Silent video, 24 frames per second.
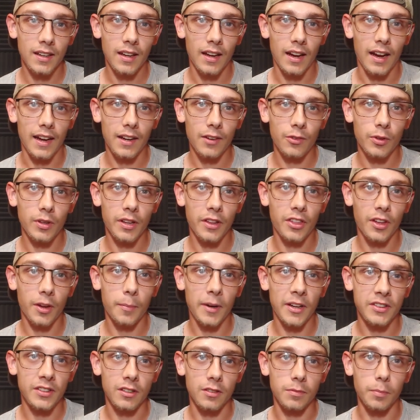I didn't really think
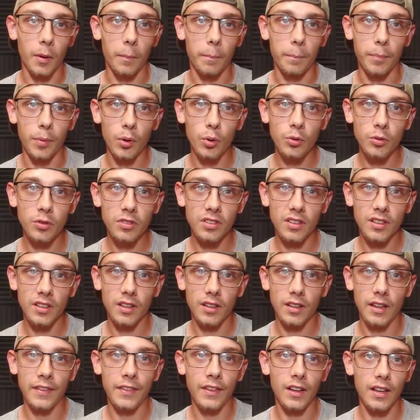about this, but boots
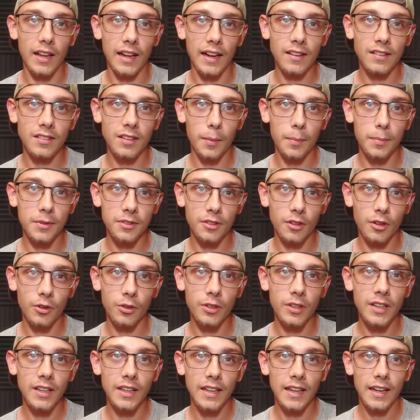in the last
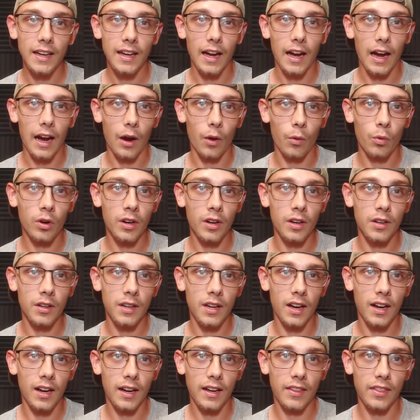episode, I want to
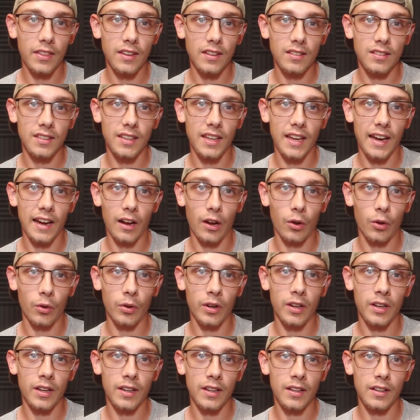knock this
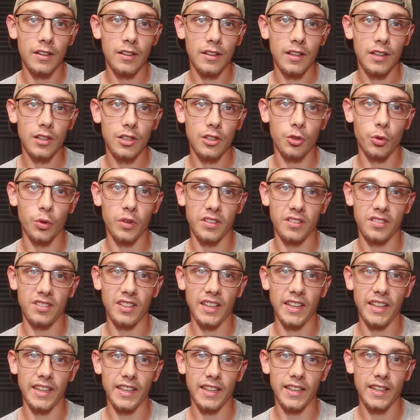down to a
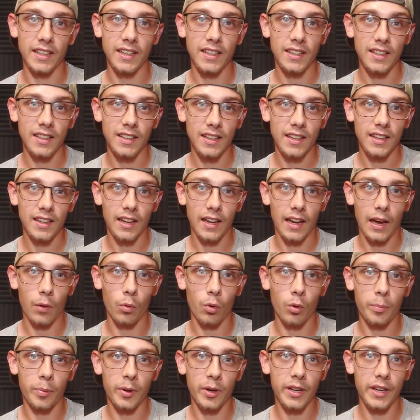C. And
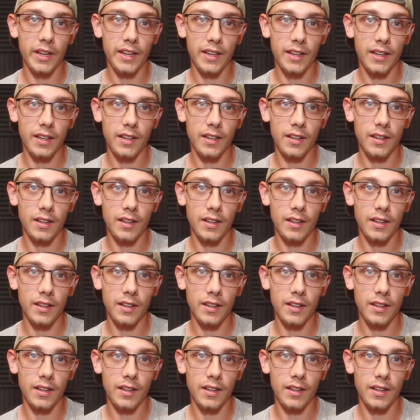we'll put it